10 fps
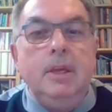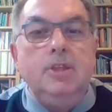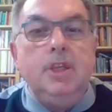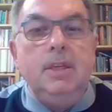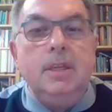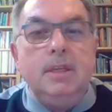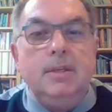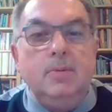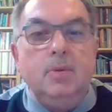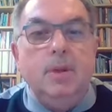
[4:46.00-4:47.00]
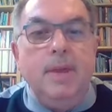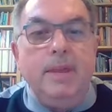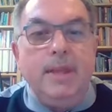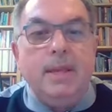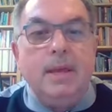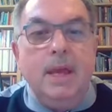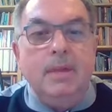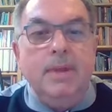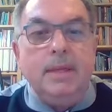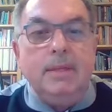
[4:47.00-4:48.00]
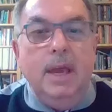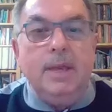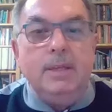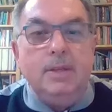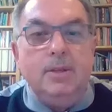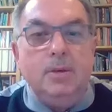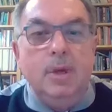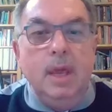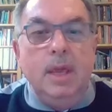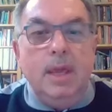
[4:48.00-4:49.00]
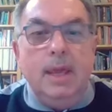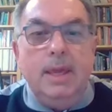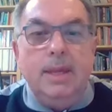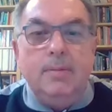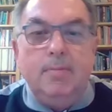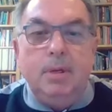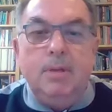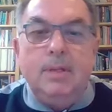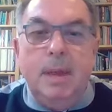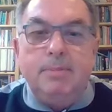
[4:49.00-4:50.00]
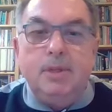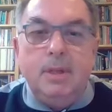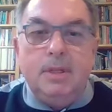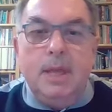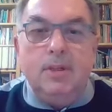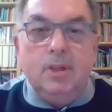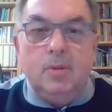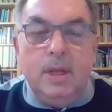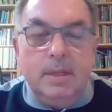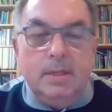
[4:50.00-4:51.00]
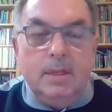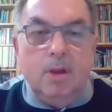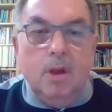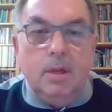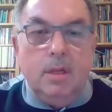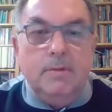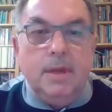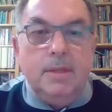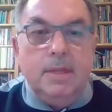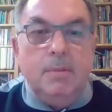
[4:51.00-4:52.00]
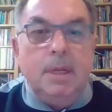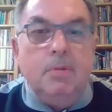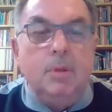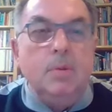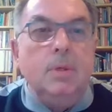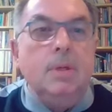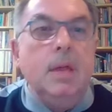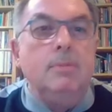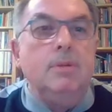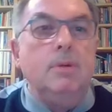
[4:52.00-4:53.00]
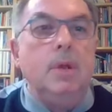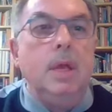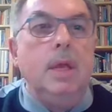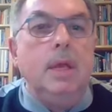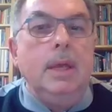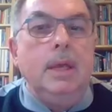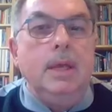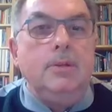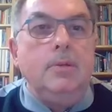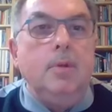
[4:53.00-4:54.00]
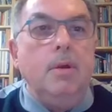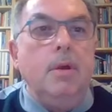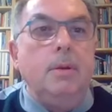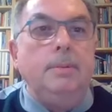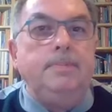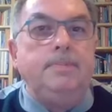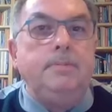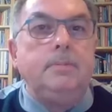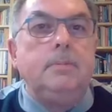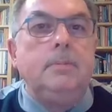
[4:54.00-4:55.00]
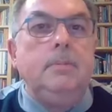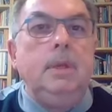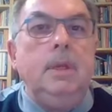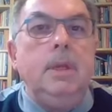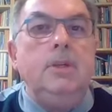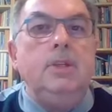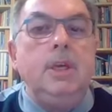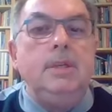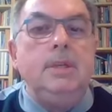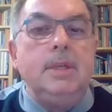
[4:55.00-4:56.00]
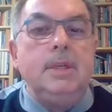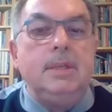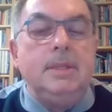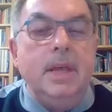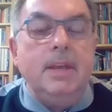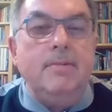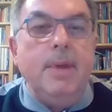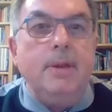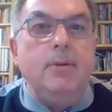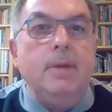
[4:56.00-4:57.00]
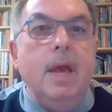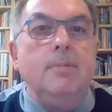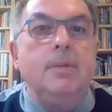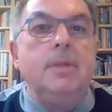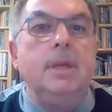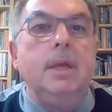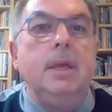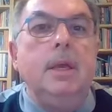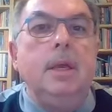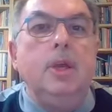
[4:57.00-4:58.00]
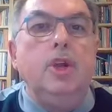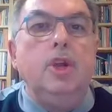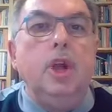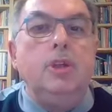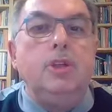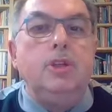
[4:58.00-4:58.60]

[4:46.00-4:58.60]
Jesus would have had that kind of anxiety too, and it builds up to a tension when he's in the Garden of Gethsemane, which we'll come to tomorrow. Jesus is the Son of Man who comes not